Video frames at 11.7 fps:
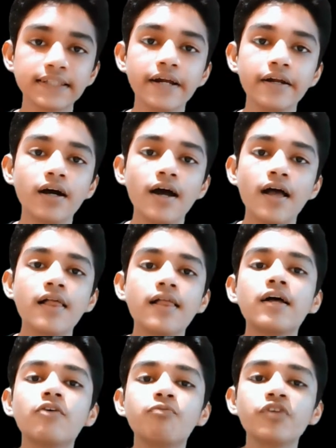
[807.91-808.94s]
side,
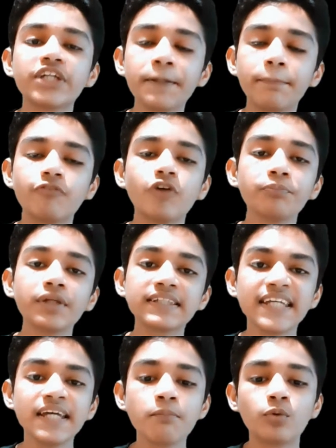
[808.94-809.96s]
we can perform the
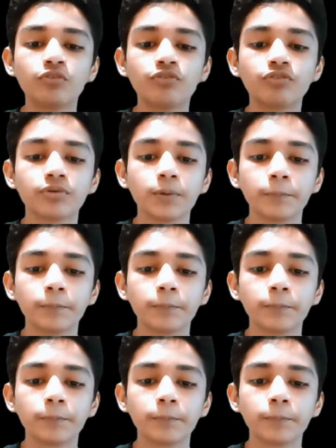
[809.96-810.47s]
same move.